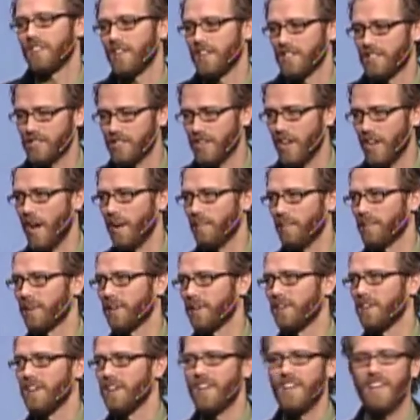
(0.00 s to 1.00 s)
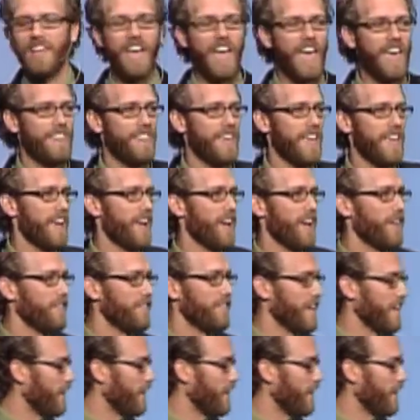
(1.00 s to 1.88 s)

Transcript: they stop. And they